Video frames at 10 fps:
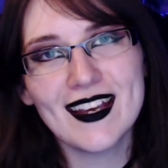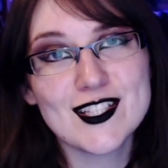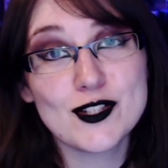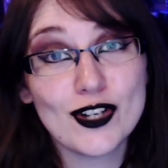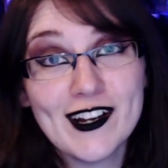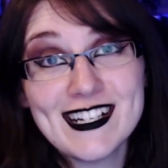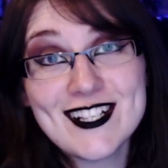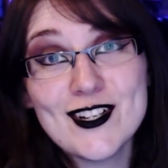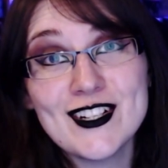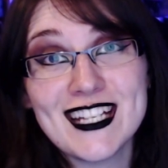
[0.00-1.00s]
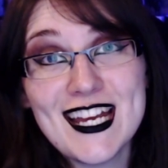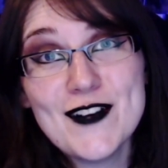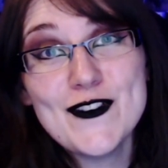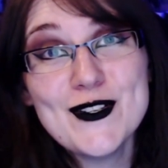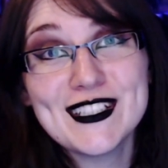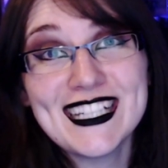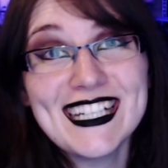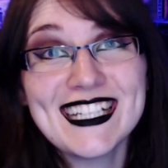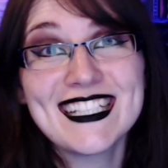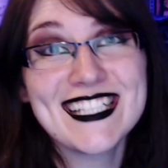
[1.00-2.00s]
So join our Discord if you would
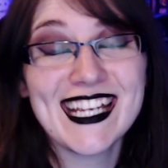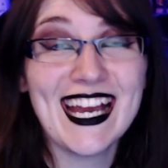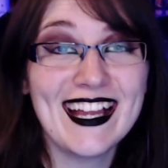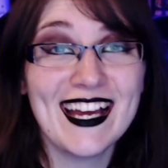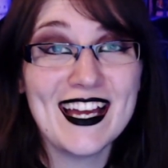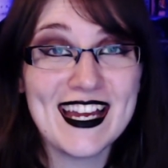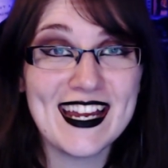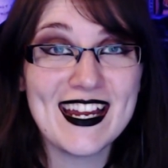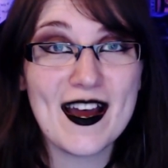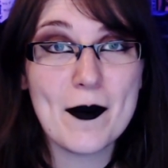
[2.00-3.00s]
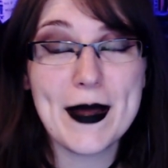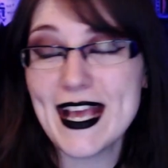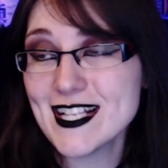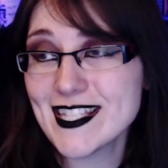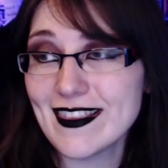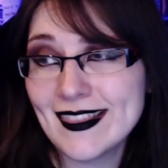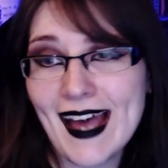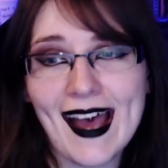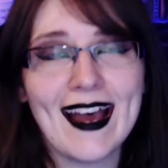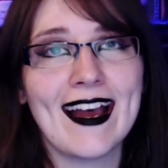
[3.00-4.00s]
like to get a piece of
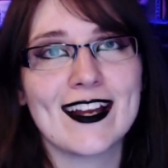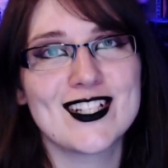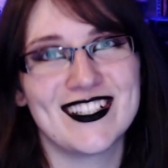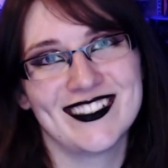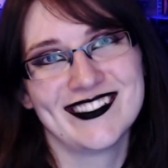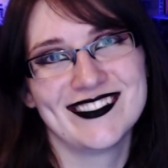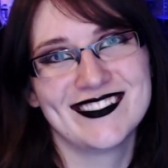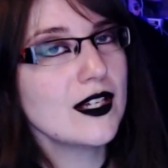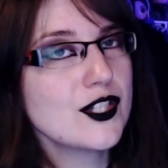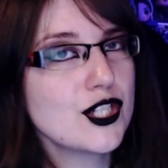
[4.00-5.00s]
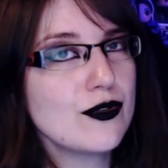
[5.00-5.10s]
that action. Do